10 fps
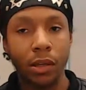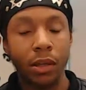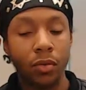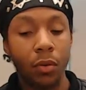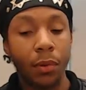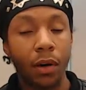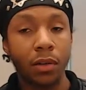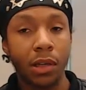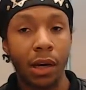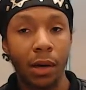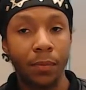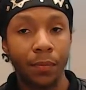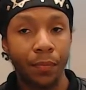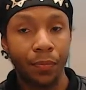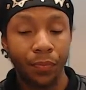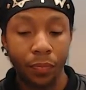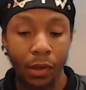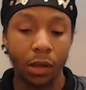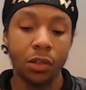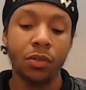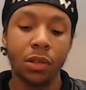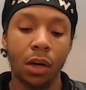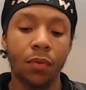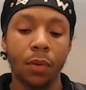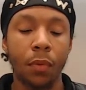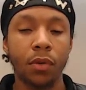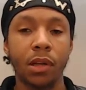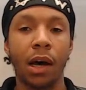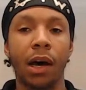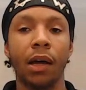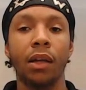You'll be on top because you're serving the Most High.